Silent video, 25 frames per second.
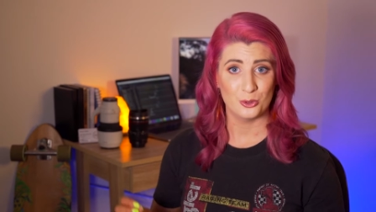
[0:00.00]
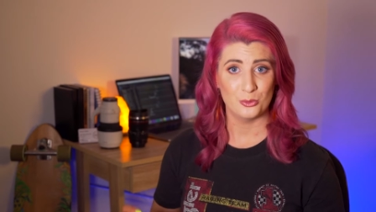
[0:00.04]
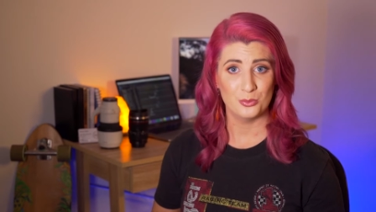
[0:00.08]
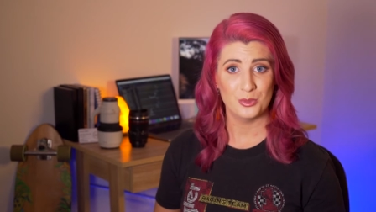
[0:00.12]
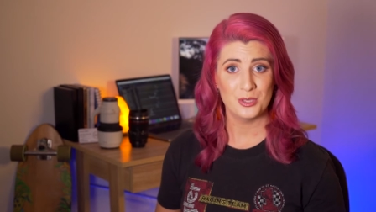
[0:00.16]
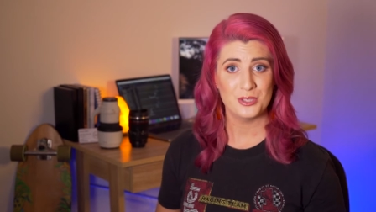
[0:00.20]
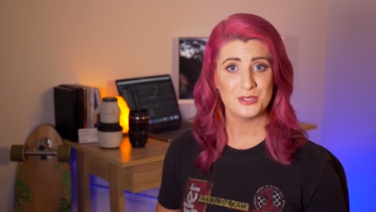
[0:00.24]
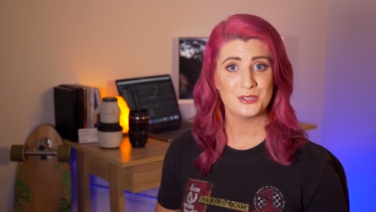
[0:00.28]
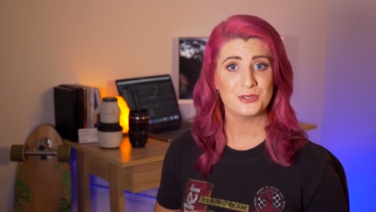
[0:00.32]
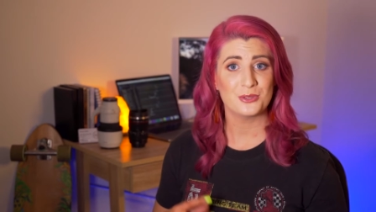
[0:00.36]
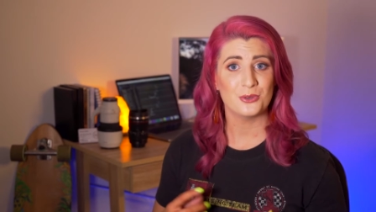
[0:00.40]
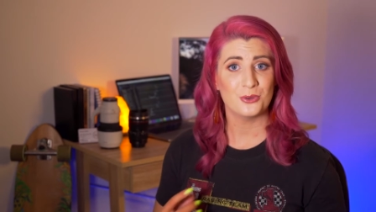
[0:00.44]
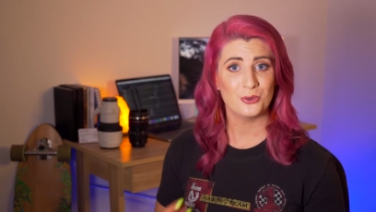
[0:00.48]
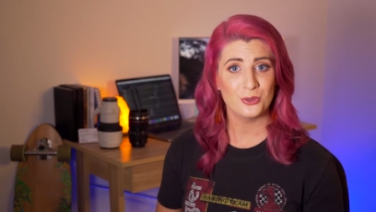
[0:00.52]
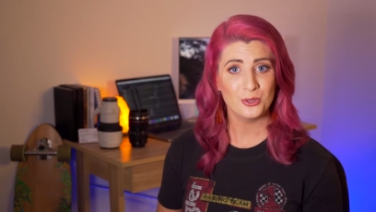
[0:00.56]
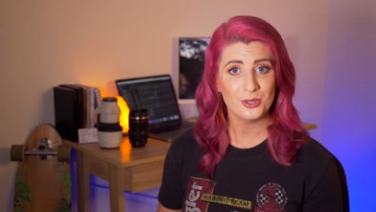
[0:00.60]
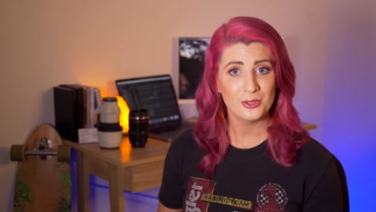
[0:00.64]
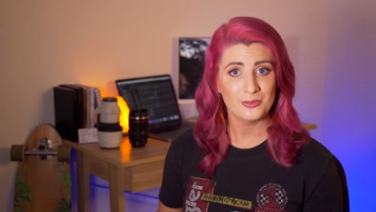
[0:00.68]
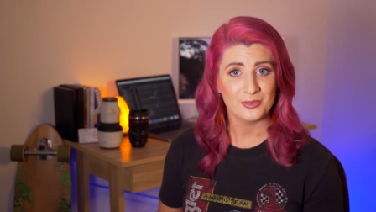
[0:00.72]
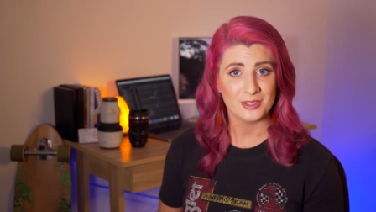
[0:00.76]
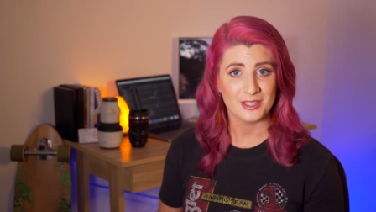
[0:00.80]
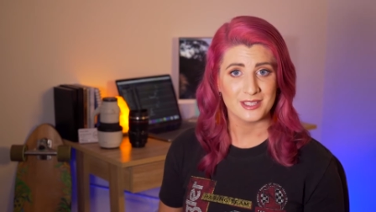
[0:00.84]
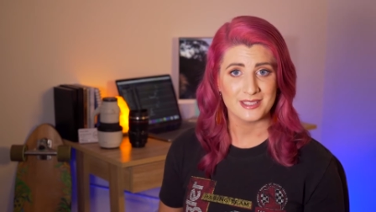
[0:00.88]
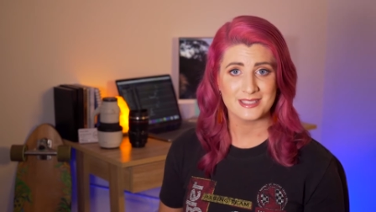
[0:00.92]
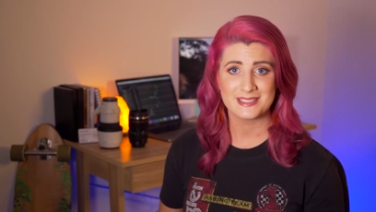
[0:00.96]
almost all
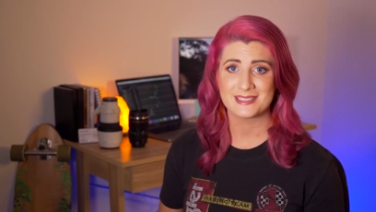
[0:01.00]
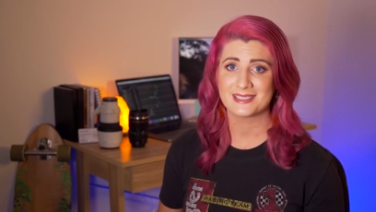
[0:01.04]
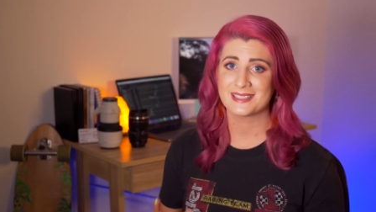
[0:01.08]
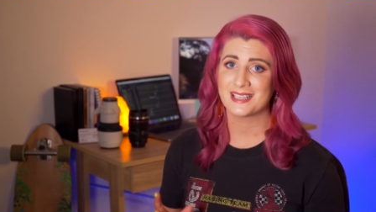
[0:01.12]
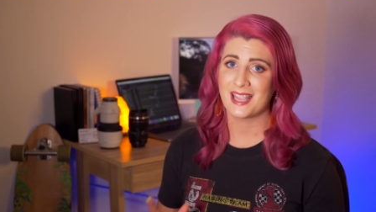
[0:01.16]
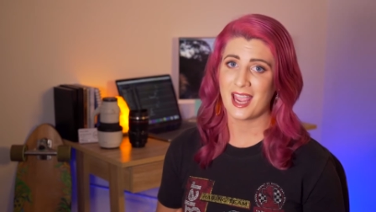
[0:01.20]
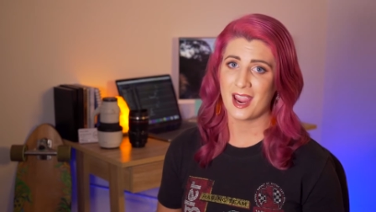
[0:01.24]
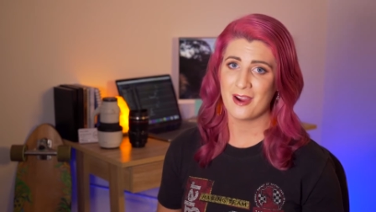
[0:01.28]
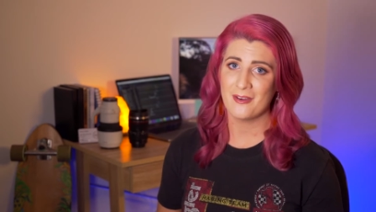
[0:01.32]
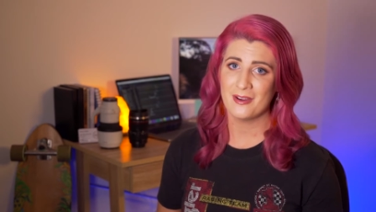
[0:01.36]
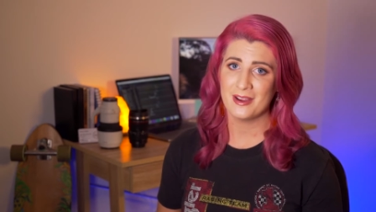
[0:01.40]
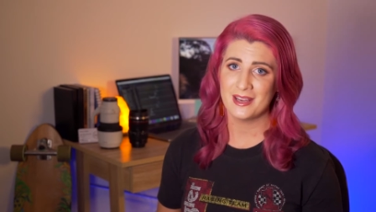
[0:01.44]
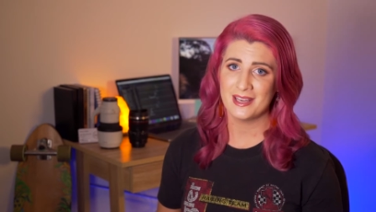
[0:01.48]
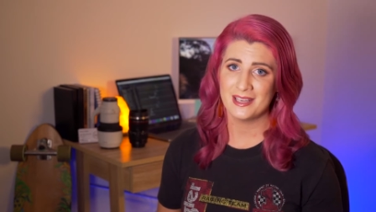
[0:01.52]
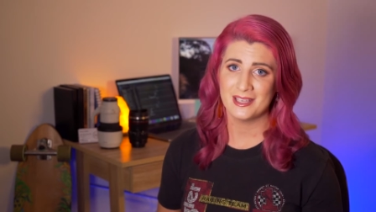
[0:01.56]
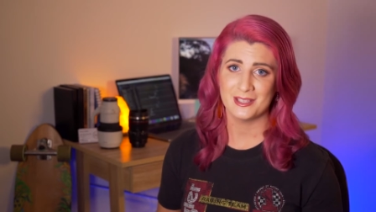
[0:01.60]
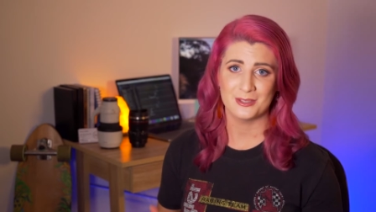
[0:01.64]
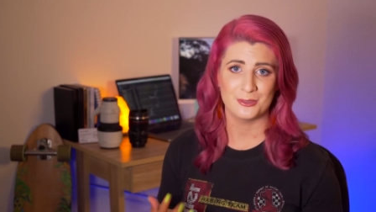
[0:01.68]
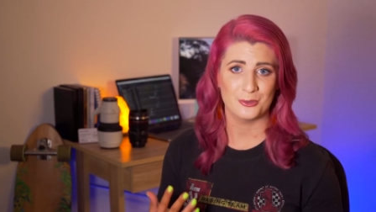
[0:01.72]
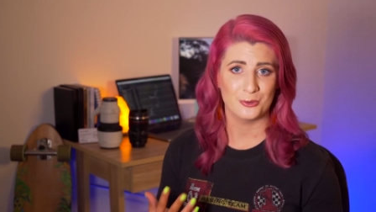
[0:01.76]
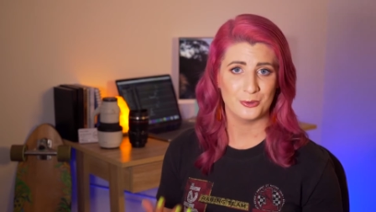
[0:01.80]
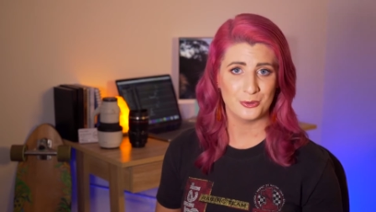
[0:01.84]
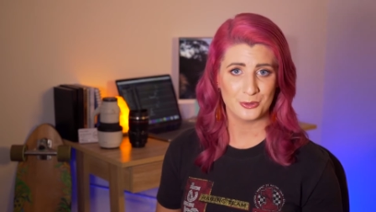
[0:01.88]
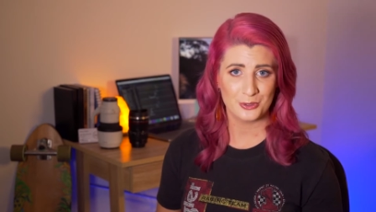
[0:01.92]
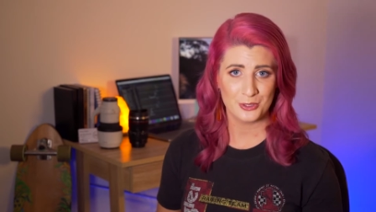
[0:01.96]
of us carry
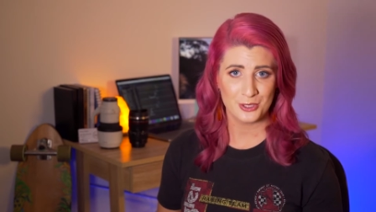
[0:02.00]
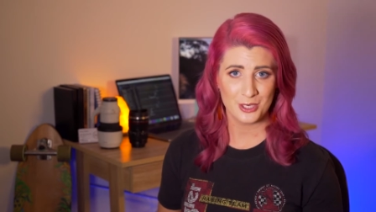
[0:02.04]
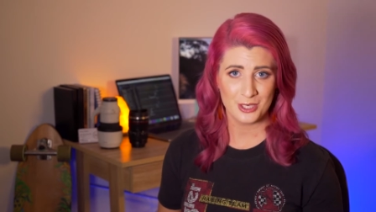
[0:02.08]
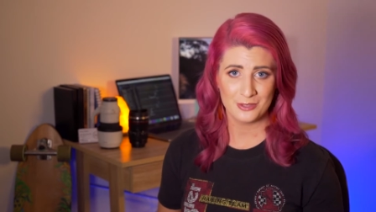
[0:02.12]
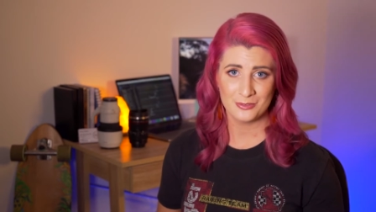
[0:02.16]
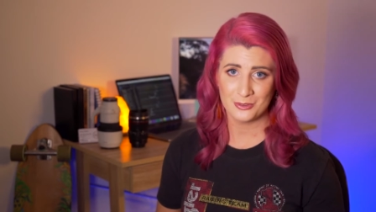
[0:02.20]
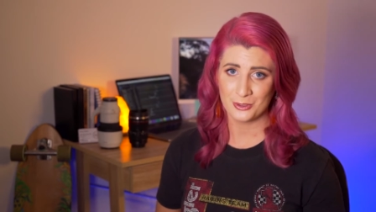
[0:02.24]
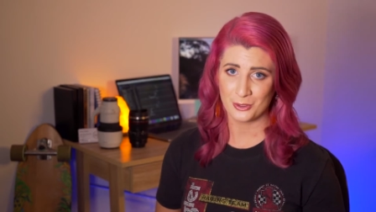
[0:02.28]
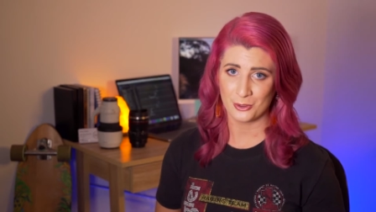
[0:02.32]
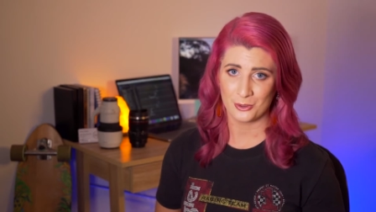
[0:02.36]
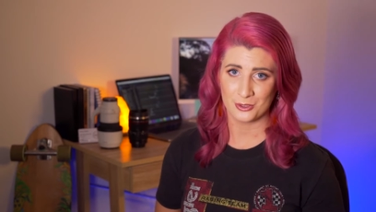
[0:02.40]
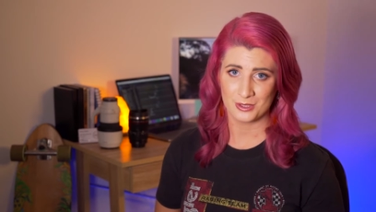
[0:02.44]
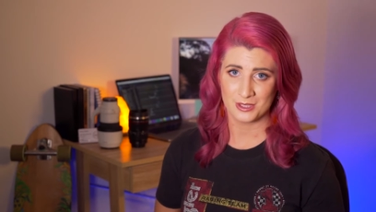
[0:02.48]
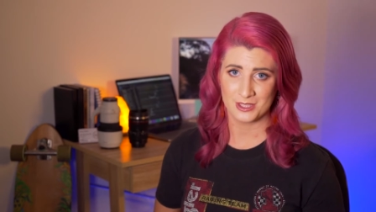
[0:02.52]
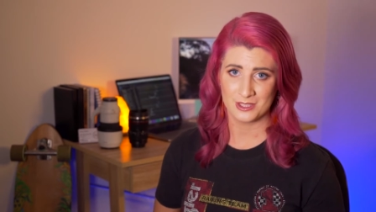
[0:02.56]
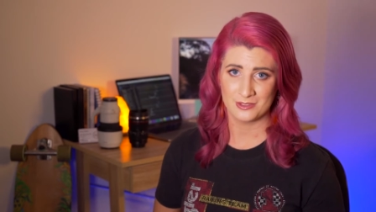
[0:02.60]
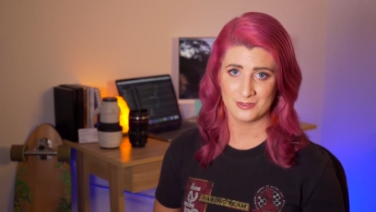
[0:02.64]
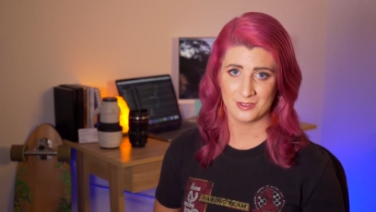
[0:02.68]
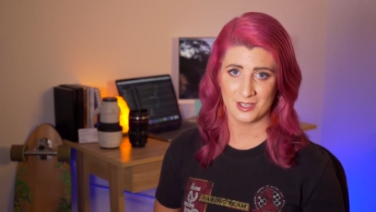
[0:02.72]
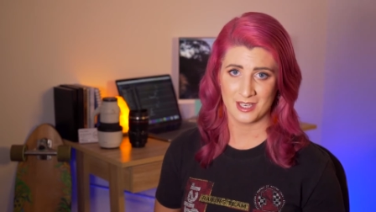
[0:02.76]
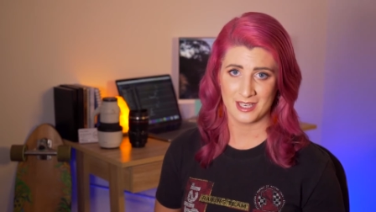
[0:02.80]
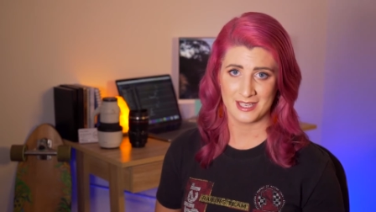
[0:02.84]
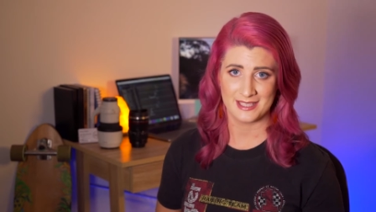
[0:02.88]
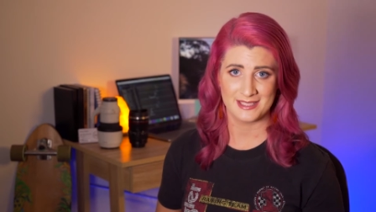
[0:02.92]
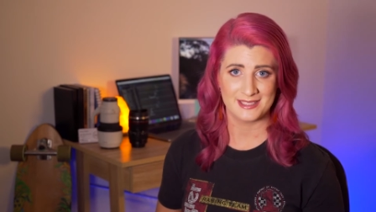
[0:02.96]
an audio recording
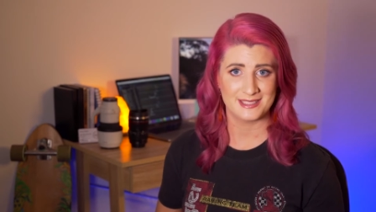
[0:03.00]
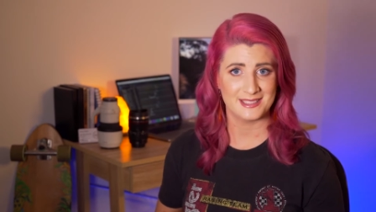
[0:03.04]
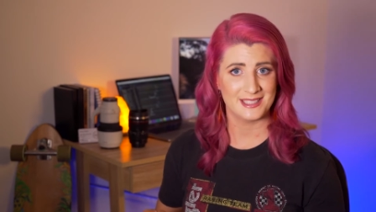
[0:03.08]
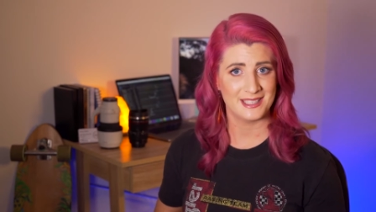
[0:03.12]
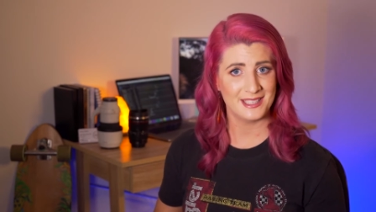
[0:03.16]
device